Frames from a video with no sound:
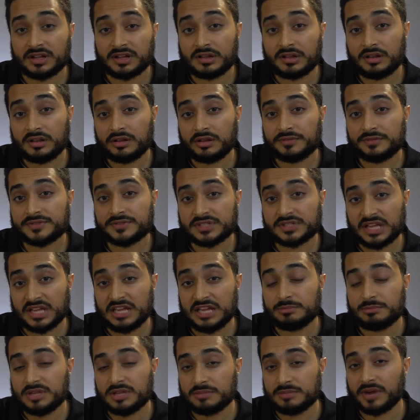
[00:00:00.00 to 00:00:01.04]
Cliffs
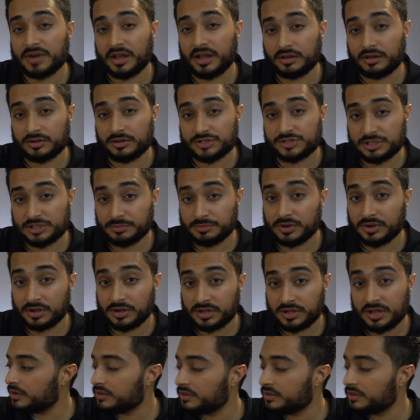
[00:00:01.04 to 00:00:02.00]
AP Biology book.